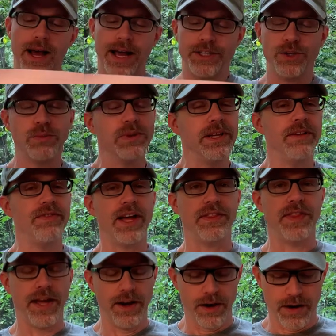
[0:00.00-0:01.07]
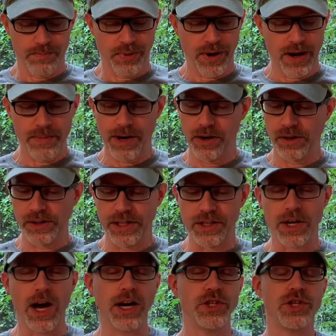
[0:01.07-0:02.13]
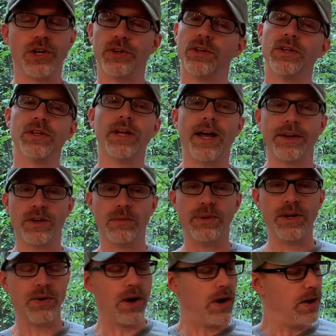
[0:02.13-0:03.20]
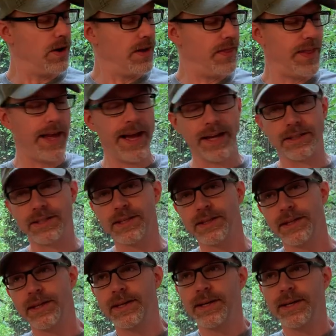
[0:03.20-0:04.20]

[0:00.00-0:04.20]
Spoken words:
I do believe that they are primarily nocturnal. I could be wrong on that.